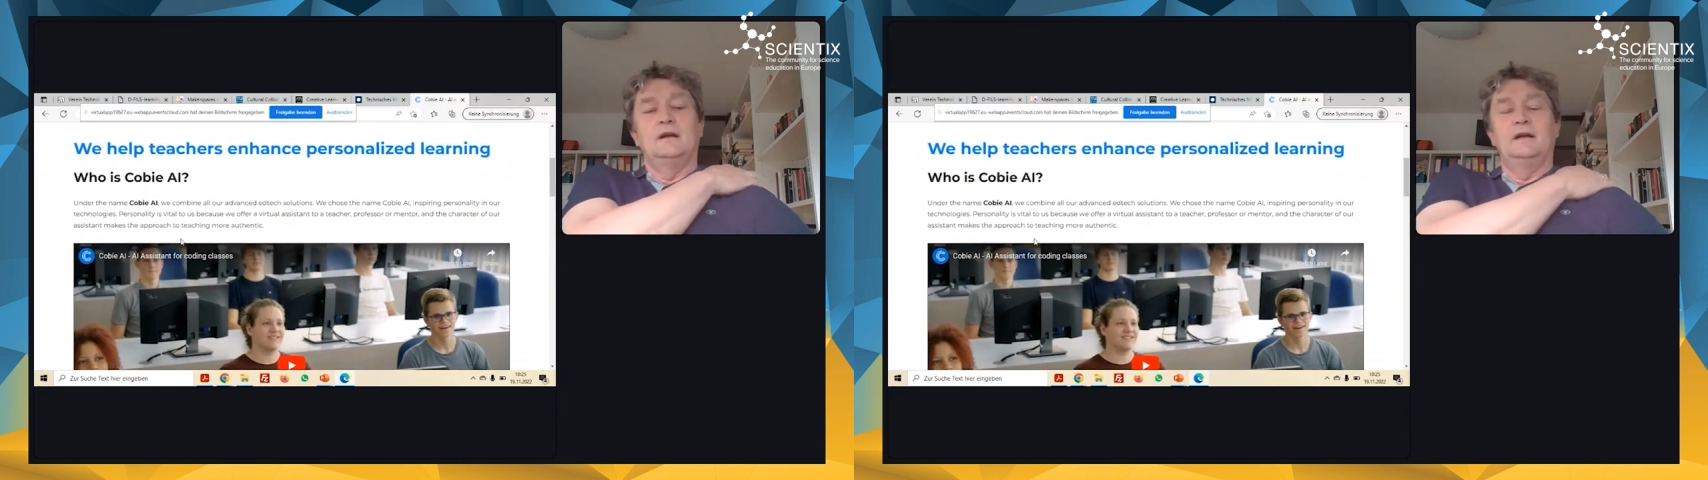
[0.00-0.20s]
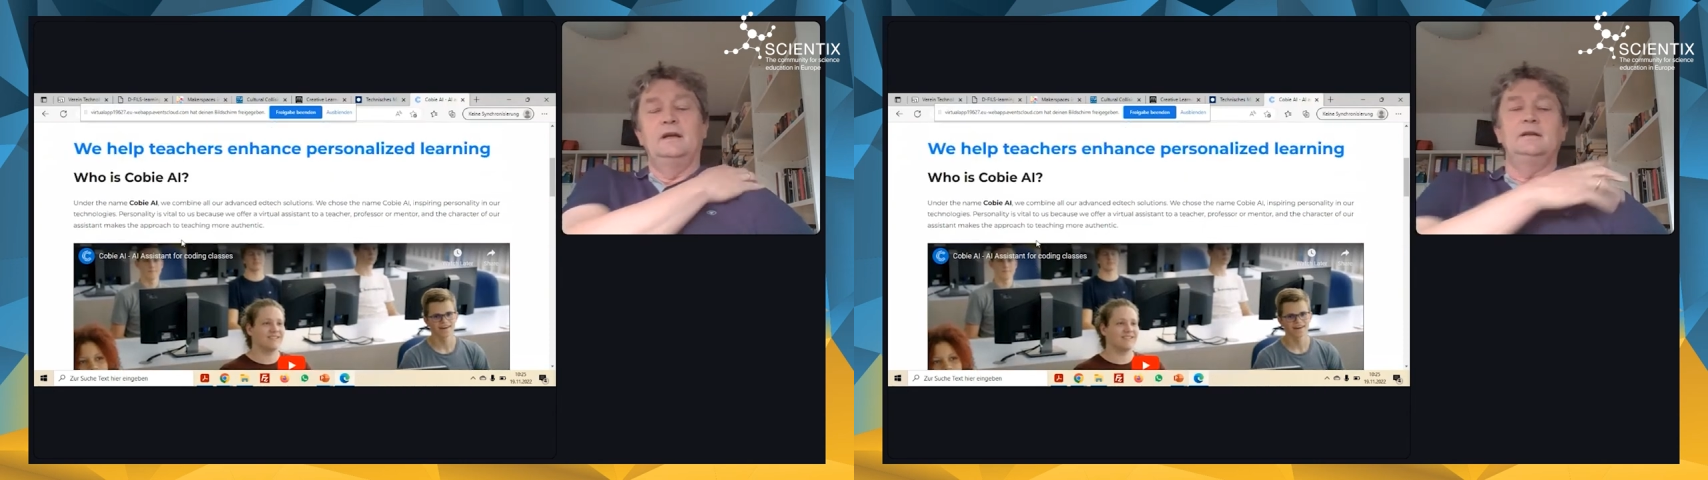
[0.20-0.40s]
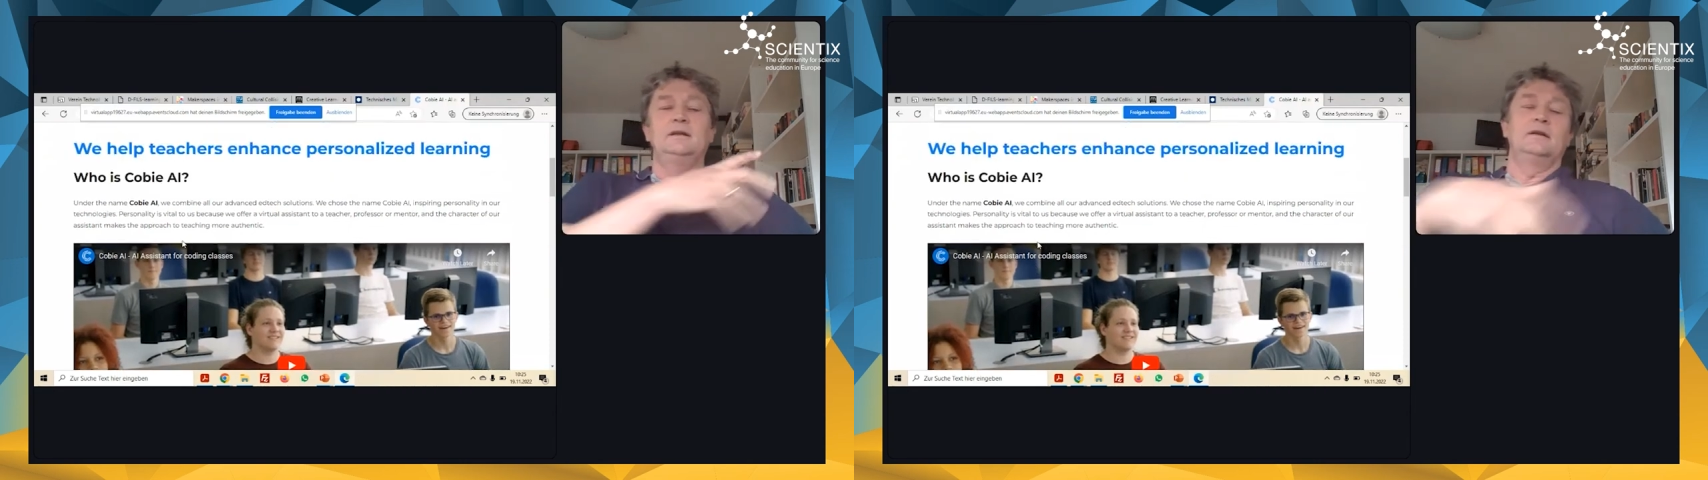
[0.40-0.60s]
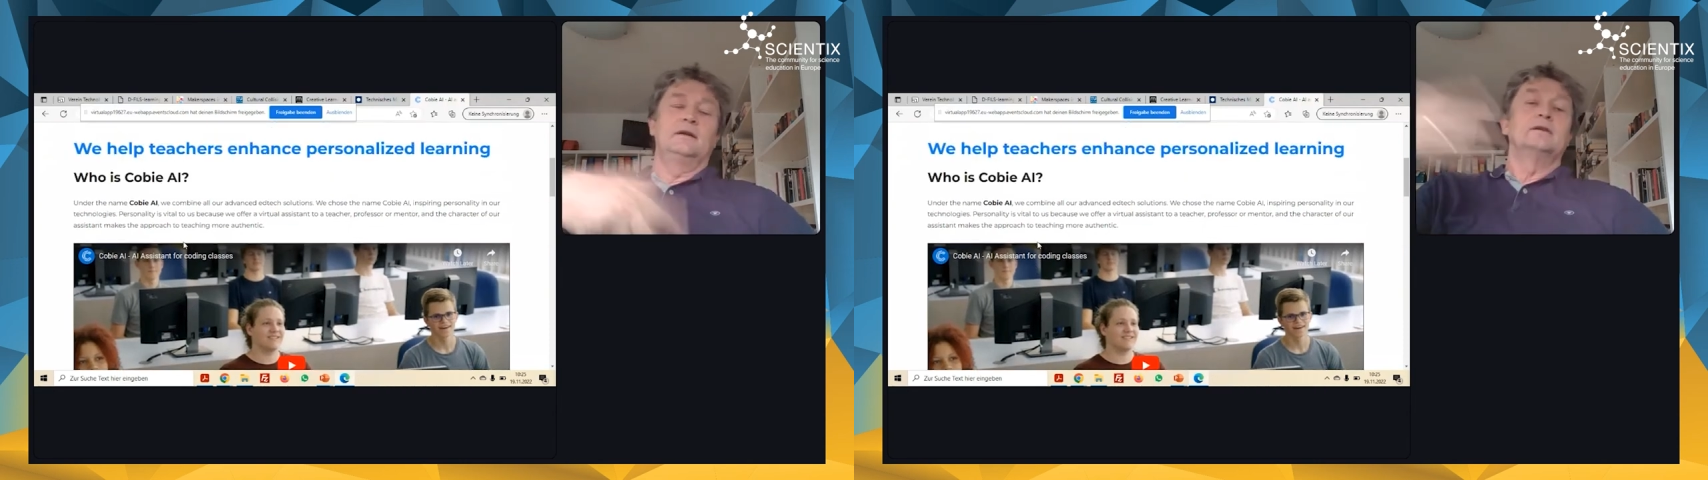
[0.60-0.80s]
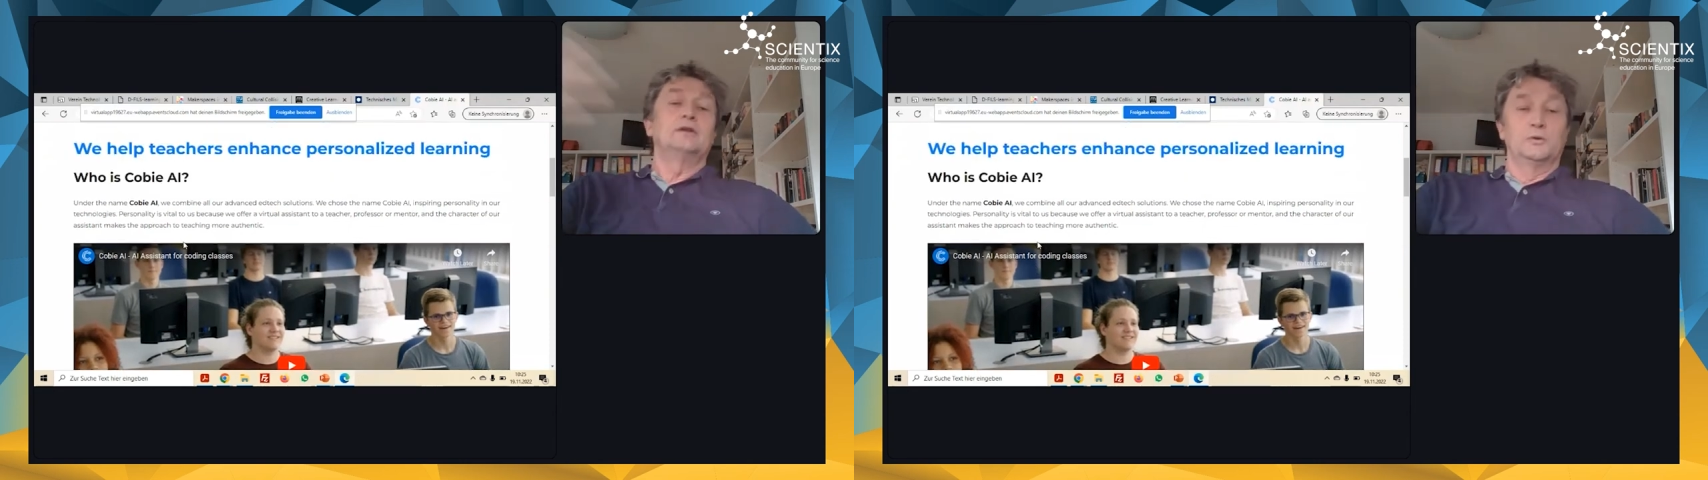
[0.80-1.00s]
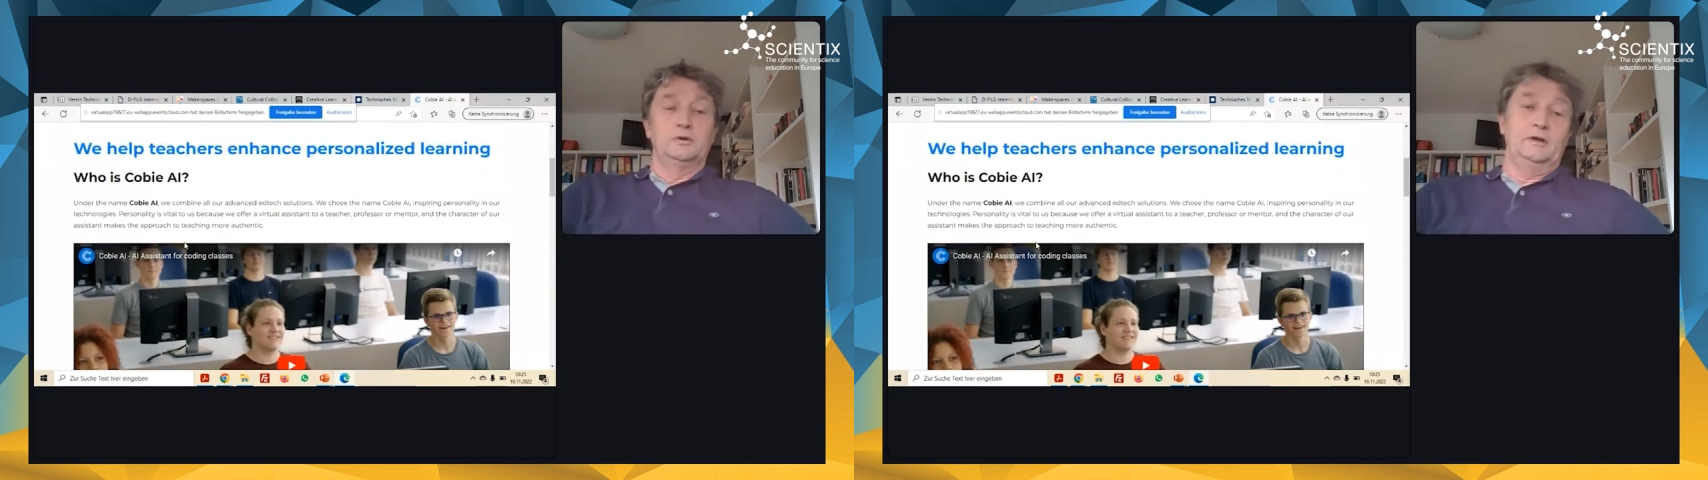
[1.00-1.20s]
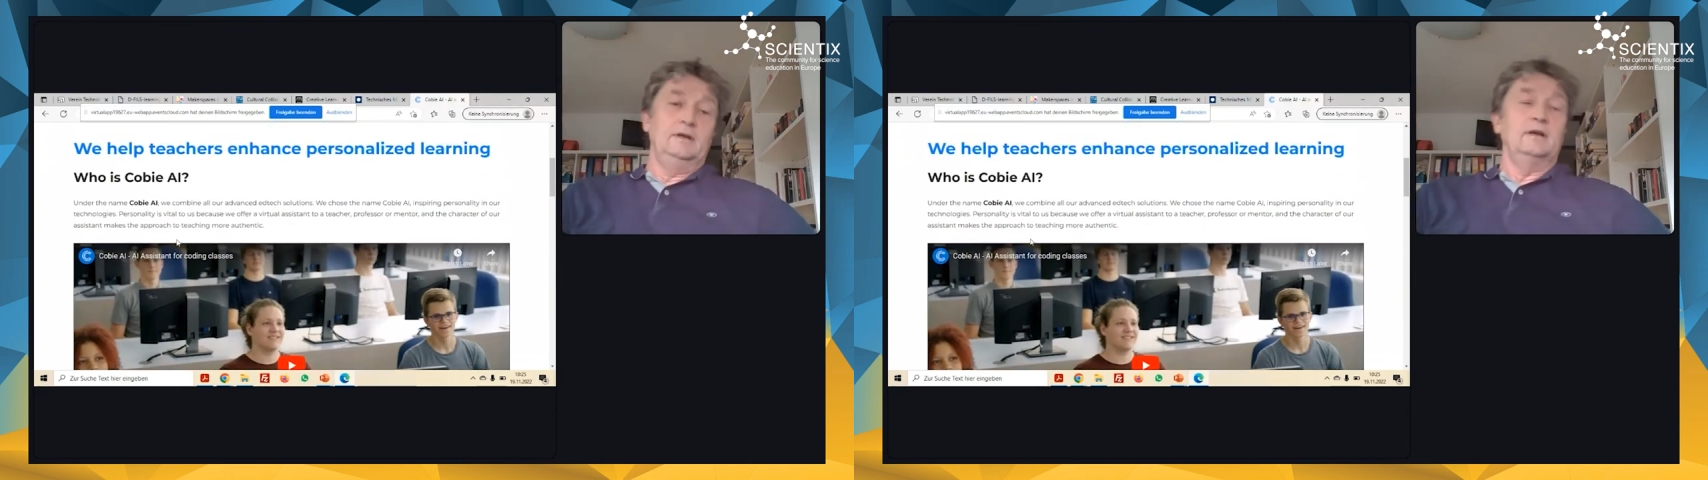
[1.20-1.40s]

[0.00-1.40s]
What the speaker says: in coding